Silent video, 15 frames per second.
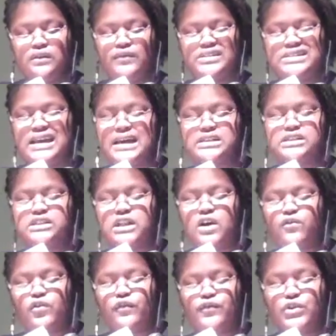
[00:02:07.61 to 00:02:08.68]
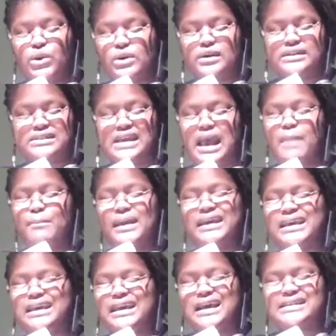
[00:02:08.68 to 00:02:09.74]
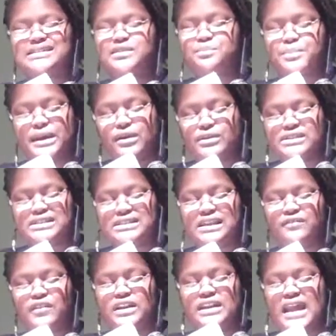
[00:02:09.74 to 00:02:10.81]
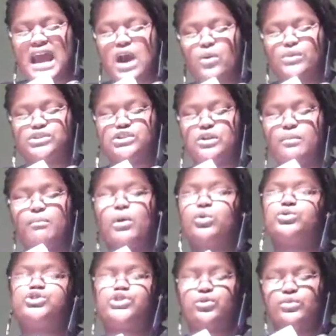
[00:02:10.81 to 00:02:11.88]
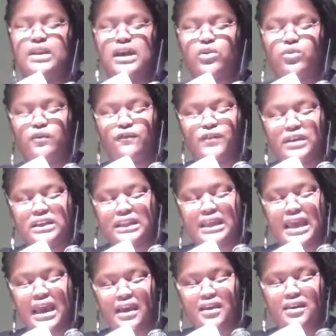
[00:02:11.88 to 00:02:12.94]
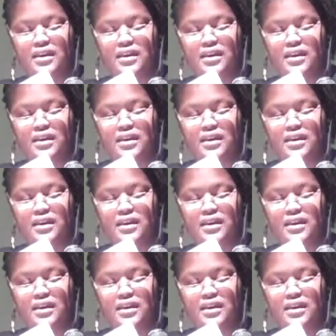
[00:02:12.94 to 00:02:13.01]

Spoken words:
This ex-lover of yours, making guest appearances in the now, is an emotional necrophiliac,